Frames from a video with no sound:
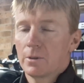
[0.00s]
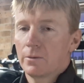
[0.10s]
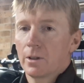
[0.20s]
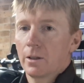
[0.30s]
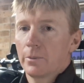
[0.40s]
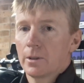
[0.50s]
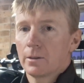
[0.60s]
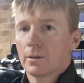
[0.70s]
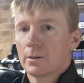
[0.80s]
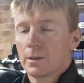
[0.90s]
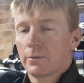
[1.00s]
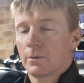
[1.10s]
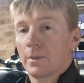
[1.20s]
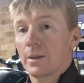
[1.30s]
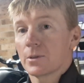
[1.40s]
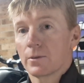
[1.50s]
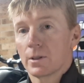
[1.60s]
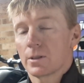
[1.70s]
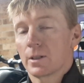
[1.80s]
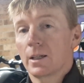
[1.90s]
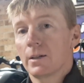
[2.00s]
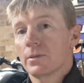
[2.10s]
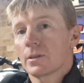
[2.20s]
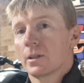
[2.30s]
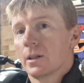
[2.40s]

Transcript: developing different maps for the CFs.